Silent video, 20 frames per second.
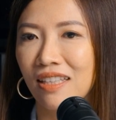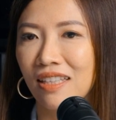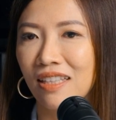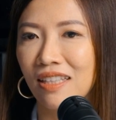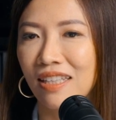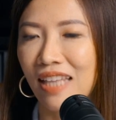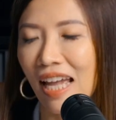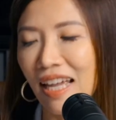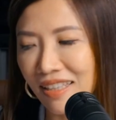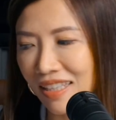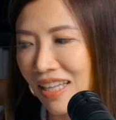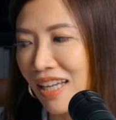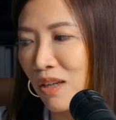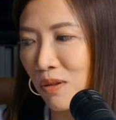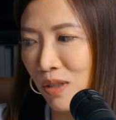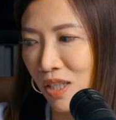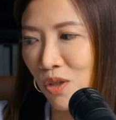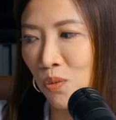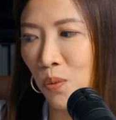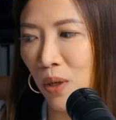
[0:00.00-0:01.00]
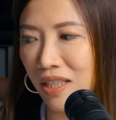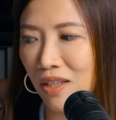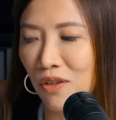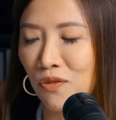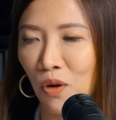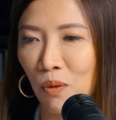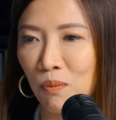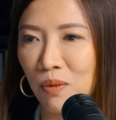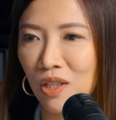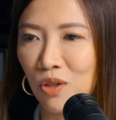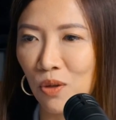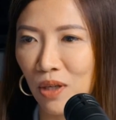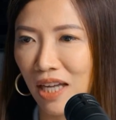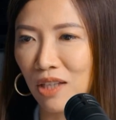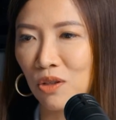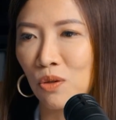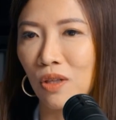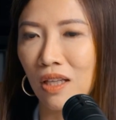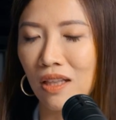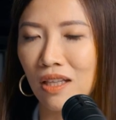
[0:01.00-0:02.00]
that day he was just waiting for me to get
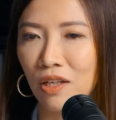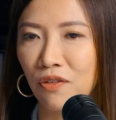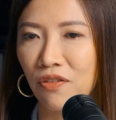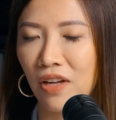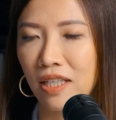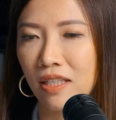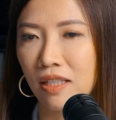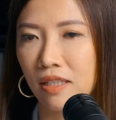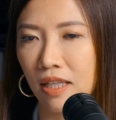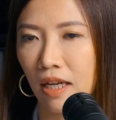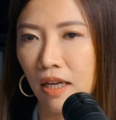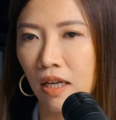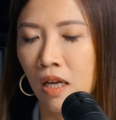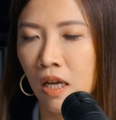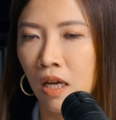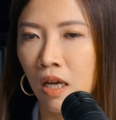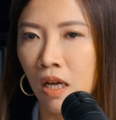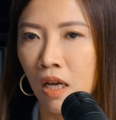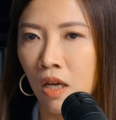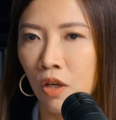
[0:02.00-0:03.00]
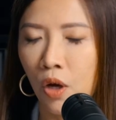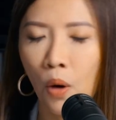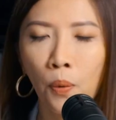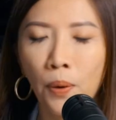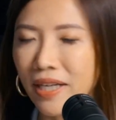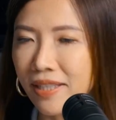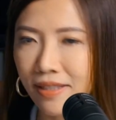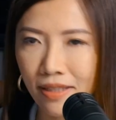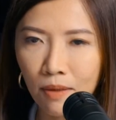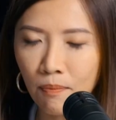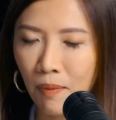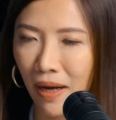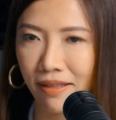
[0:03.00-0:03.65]
to the lift and he's like, "You're wasting my